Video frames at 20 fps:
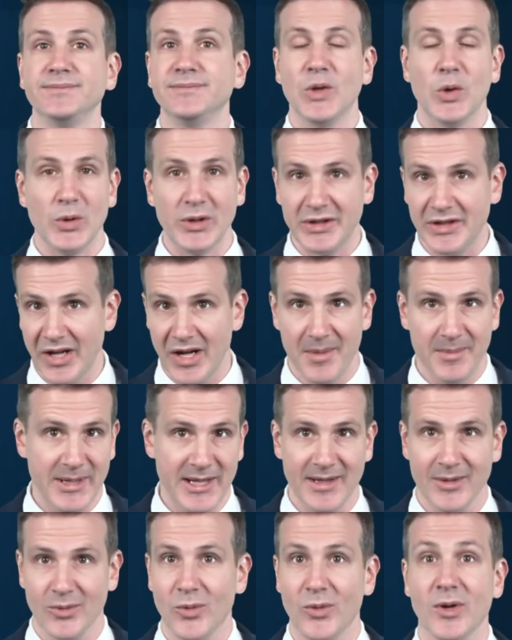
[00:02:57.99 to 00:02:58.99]
or
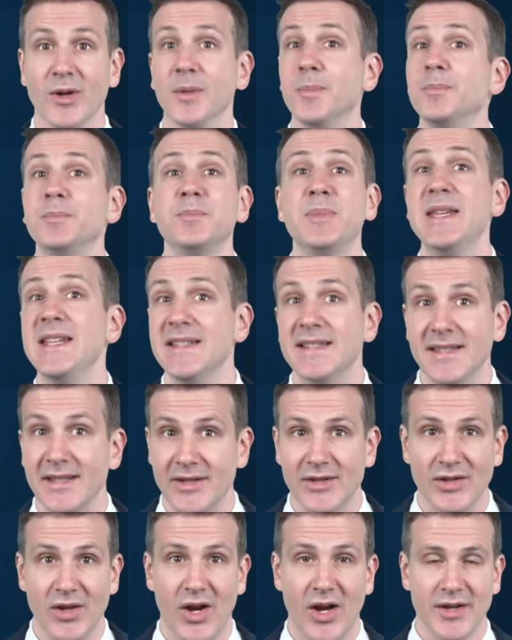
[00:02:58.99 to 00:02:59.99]
gummy or pizza
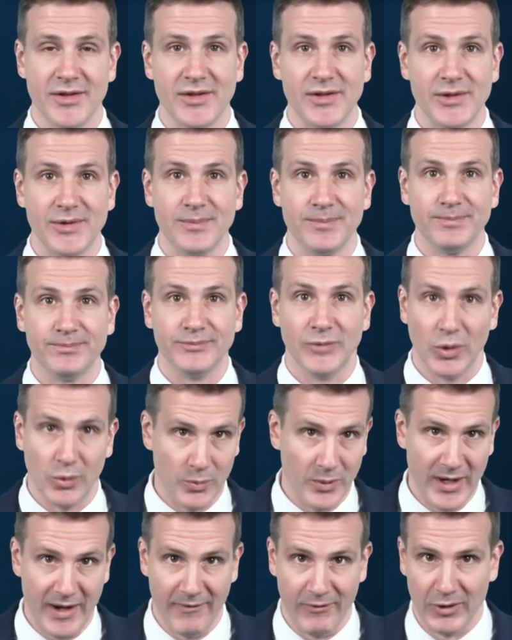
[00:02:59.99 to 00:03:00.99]
sauce or
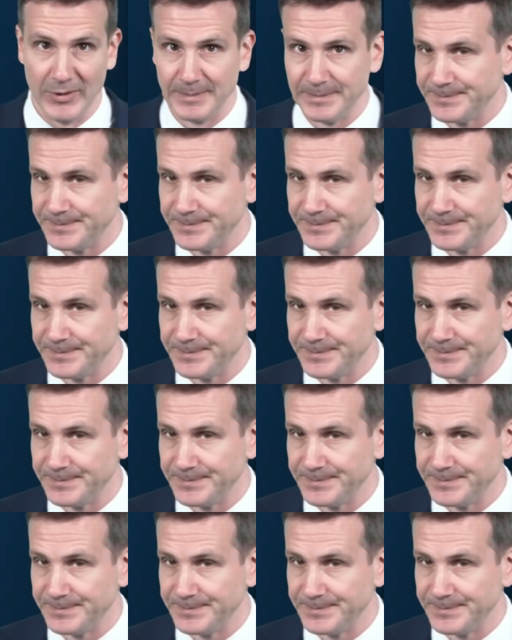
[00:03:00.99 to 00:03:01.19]
whatever.